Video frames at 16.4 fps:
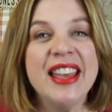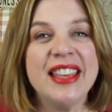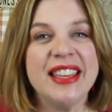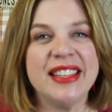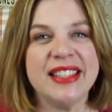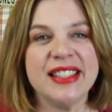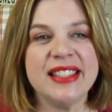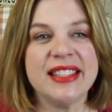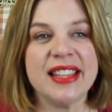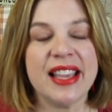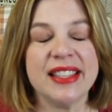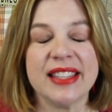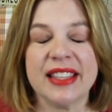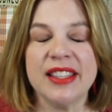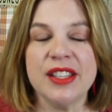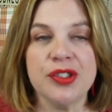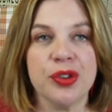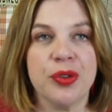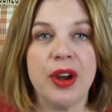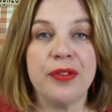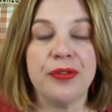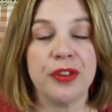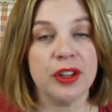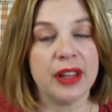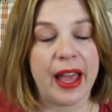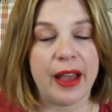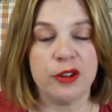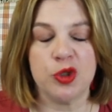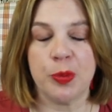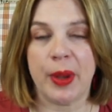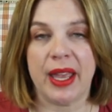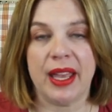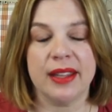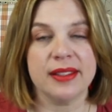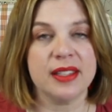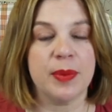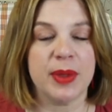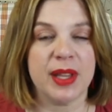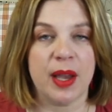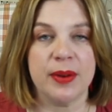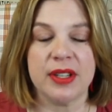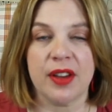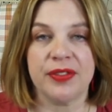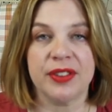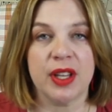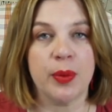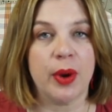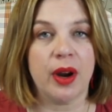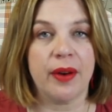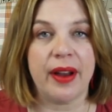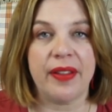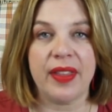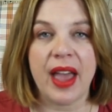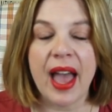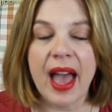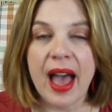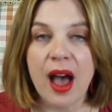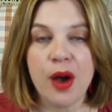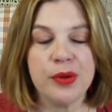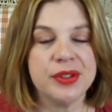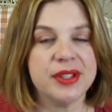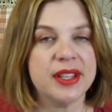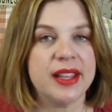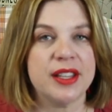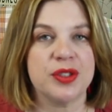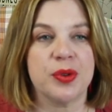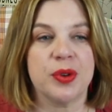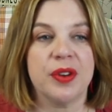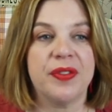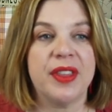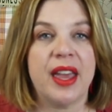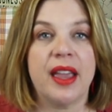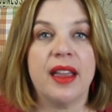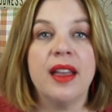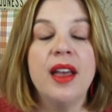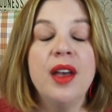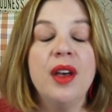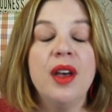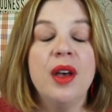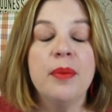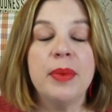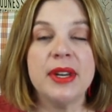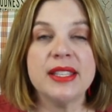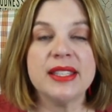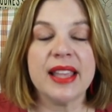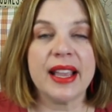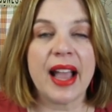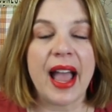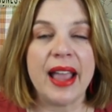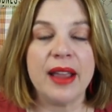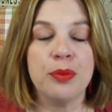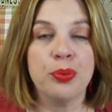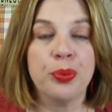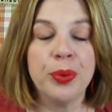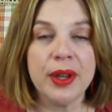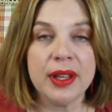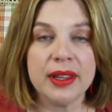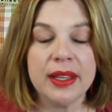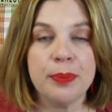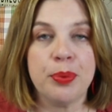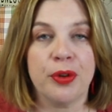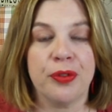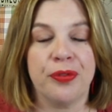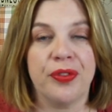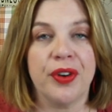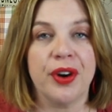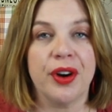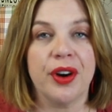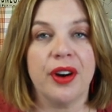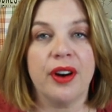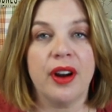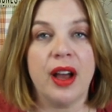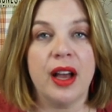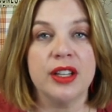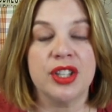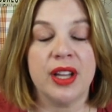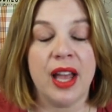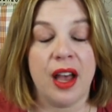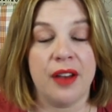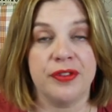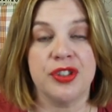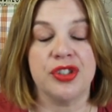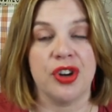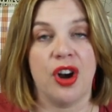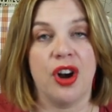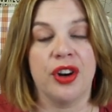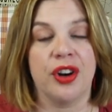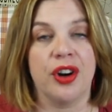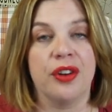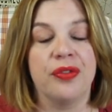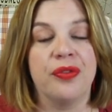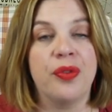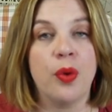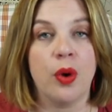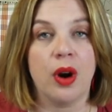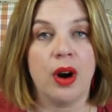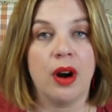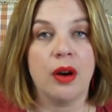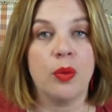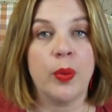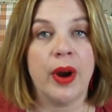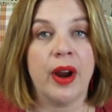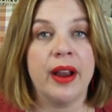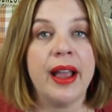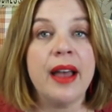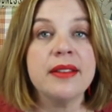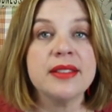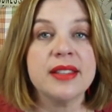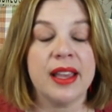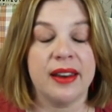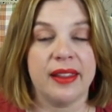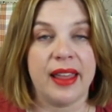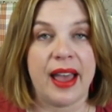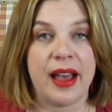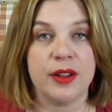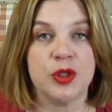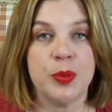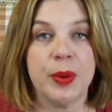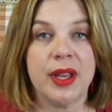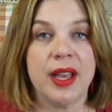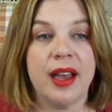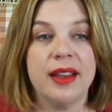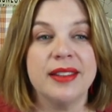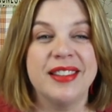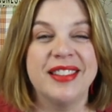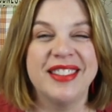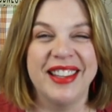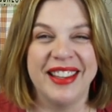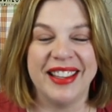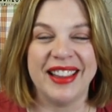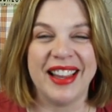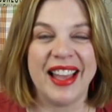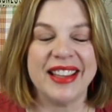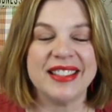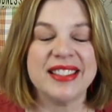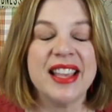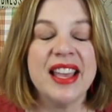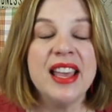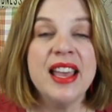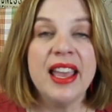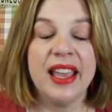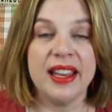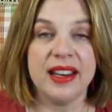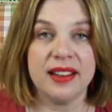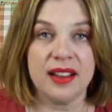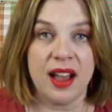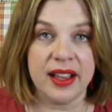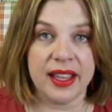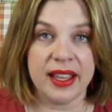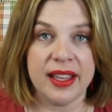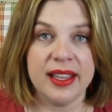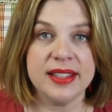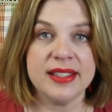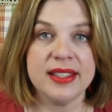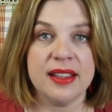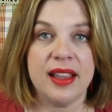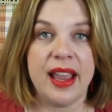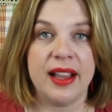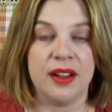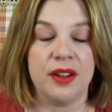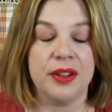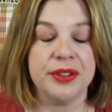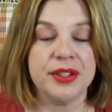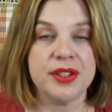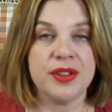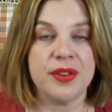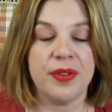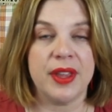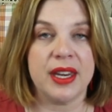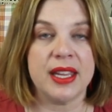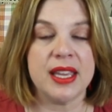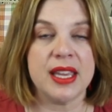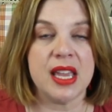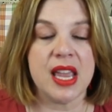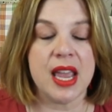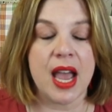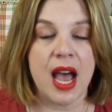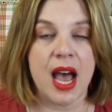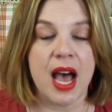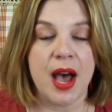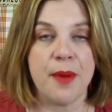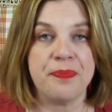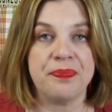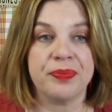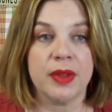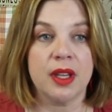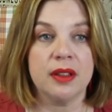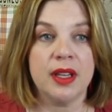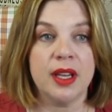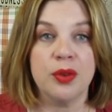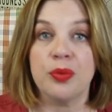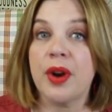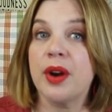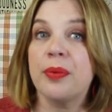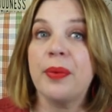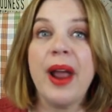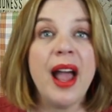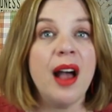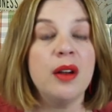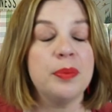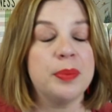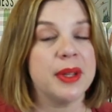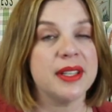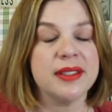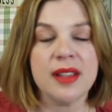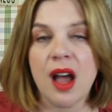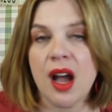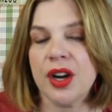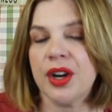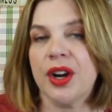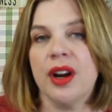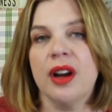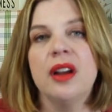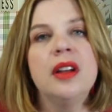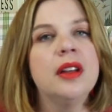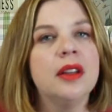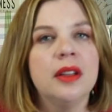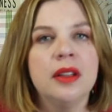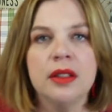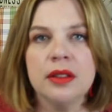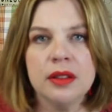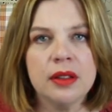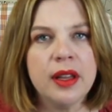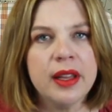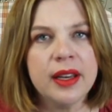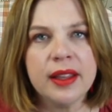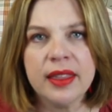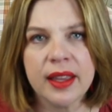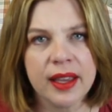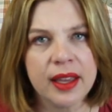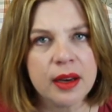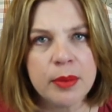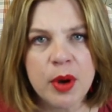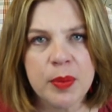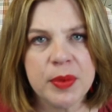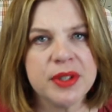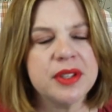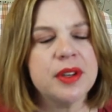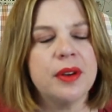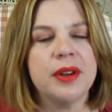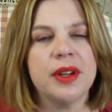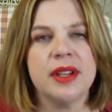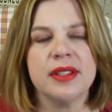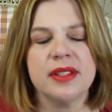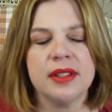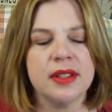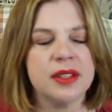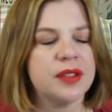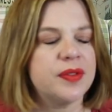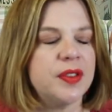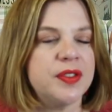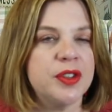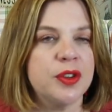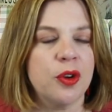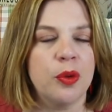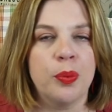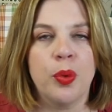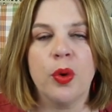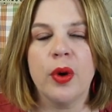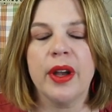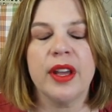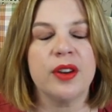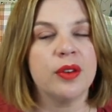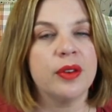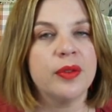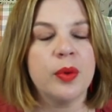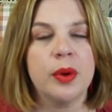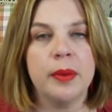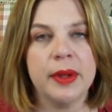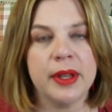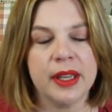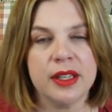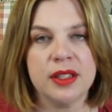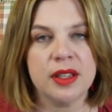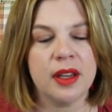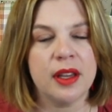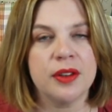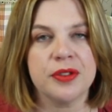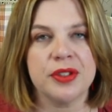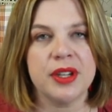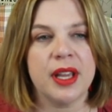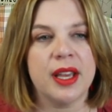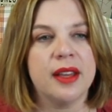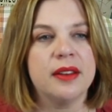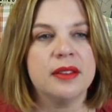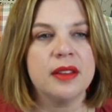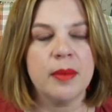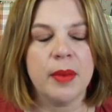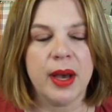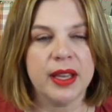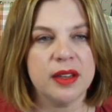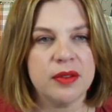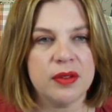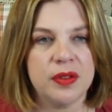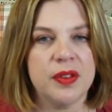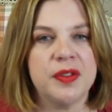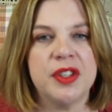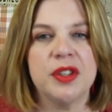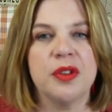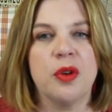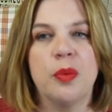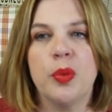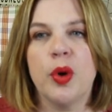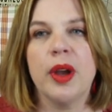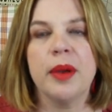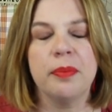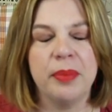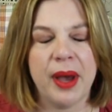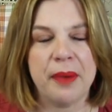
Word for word: He did say, he's like, these are great for a lounge pant, something I would definitely wear around the house and that sort of thing. But he's like, I really prefer a cuffed jogger for wearing outside of the house because he likes it hugging his ankles so that he um, can run around, play soccer, anything at a moment's notice. He's a 15 year old boy. I don't even want to begin to understand the mind of a 15 year old boy.